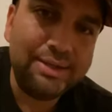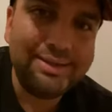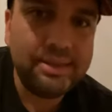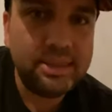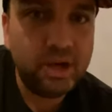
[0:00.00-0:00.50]

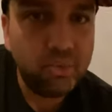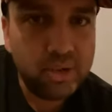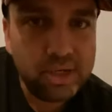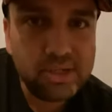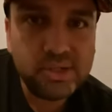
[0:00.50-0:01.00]
There
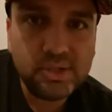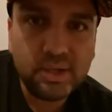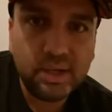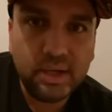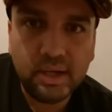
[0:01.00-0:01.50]
was
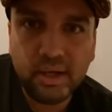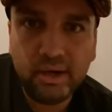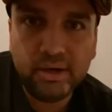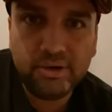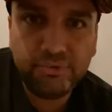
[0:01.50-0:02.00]
an
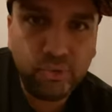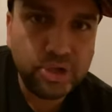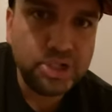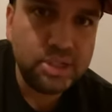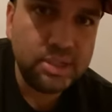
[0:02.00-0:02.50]

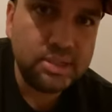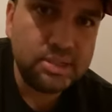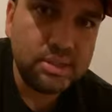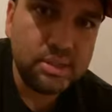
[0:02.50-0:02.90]
unfortunate